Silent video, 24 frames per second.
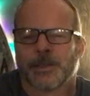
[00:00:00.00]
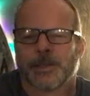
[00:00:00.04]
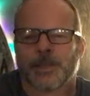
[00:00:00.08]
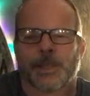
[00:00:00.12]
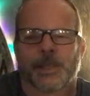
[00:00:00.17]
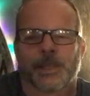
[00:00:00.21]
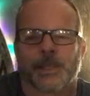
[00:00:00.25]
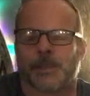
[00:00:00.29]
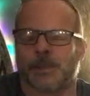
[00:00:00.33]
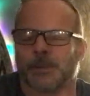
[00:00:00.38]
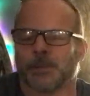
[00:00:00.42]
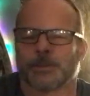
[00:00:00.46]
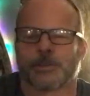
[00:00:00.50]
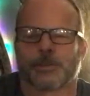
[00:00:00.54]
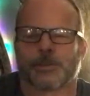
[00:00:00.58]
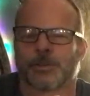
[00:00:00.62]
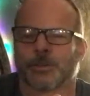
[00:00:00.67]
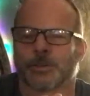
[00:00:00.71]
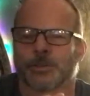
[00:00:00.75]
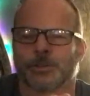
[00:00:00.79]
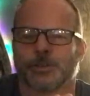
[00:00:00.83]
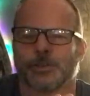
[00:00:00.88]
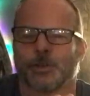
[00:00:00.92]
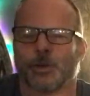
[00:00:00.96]
and
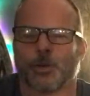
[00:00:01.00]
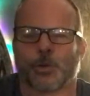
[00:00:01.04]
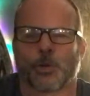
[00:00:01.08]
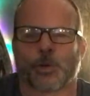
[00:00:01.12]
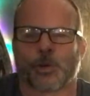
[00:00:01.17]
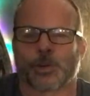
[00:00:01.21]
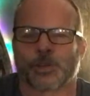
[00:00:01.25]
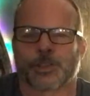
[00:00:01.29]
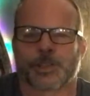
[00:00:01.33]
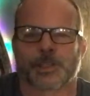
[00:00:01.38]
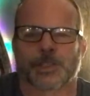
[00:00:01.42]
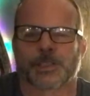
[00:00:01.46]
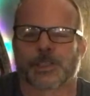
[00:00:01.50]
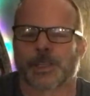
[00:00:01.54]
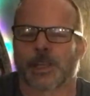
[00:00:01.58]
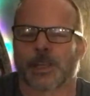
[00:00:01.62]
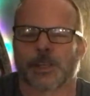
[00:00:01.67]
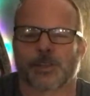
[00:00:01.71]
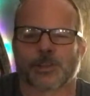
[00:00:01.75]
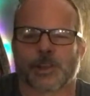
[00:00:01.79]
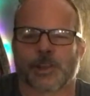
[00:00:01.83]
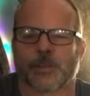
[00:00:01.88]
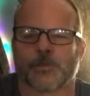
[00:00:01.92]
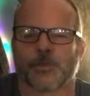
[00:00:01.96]
there's no words
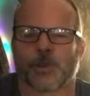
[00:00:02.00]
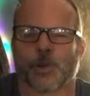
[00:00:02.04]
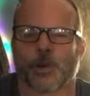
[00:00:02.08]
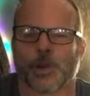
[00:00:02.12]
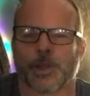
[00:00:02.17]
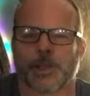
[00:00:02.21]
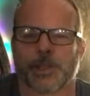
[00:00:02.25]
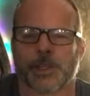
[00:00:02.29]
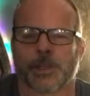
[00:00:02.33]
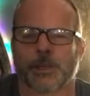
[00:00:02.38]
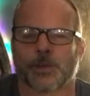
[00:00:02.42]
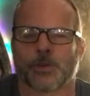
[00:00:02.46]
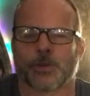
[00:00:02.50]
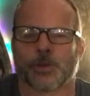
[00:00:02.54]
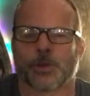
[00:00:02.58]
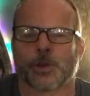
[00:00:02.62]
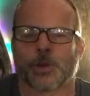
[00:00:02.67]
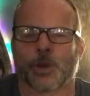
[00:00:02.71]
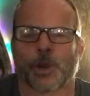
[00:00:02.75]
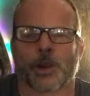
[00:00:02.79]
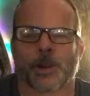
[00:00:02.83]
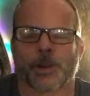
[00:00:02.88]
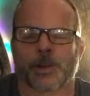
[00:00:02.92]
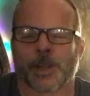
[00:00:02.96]
exchanged, I have no idea who you
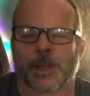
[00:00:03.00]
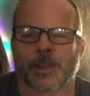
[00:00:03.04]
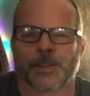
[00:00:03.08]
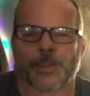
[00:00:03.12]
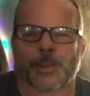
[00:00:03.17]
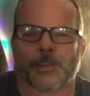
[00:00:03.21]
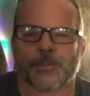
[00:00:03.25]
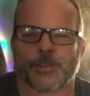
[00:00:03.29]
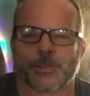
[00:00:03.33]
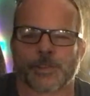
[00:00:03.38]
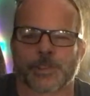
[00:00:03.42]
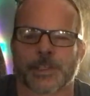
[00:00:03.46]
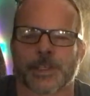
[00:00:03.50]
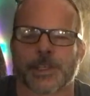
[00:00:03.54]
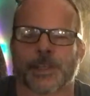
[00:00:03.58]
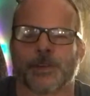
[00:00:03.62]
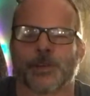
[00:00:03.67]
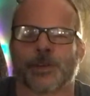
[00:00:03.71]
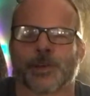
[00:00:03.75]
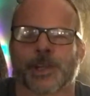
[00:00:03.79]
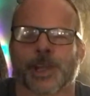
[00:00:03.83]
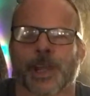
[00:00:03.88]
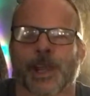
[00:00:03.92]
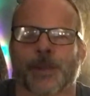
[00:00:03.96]
are, and I'll never see
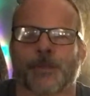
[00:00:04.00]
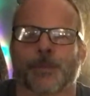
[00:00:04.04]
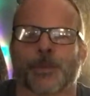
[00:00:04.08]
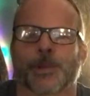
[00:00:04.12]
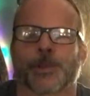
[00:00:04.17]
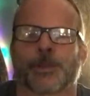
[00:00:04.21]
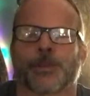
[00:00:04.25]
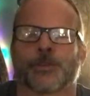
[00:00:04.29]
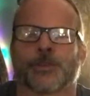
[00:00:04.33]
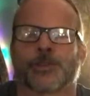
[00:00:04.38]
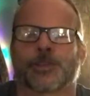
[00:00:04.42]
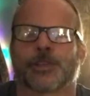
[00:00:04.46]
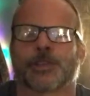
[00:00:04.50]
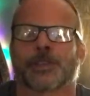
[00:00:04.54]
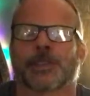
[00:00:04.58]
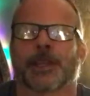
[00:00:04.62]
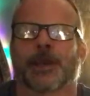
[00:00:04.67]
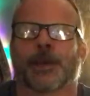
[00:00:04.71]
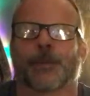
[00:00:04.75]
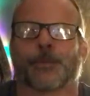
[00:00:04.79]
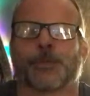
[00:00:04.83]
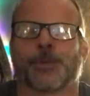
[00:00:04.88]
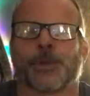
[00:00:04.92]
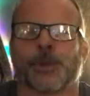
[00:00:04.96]
you again. But there's just
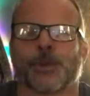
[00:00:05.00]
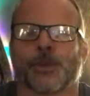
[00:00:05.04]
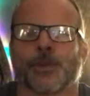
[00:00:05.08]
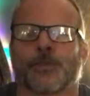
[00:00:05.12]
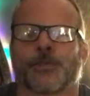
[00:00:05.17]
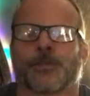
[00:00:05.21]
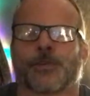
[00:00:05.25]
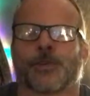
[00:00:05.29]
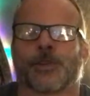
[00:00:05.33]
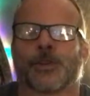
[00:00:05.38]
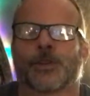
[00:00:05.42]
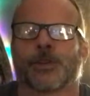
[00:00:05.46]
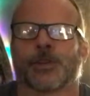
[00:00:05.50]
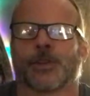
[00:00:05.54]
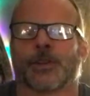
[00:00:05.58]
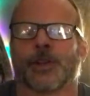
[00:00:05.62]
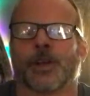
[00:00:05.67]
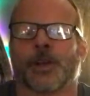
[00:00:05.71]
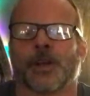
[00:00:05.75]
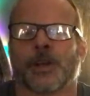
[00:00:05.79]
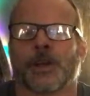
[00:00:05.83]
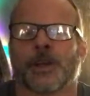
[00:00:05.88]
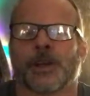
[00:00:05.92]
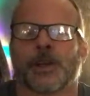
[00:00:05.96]
that beautiful,
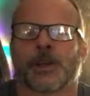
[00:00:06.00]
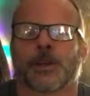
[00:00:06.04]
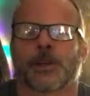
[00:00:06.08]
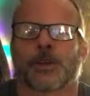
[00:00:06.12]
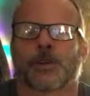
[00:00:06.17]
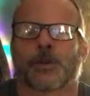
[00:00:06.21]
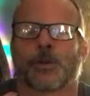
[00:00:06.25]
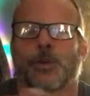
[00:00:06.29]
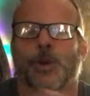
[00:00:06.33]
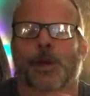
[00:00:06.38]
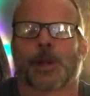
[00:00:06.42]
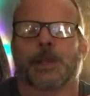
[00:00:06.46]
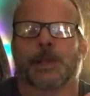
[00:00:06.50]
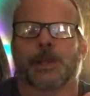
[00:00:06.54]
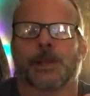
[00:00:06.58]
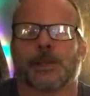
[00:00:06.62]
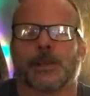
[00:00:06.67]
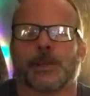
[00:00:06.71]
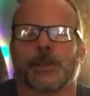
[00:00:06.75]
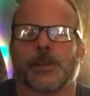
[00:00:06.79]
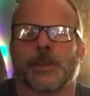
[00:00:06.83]
quick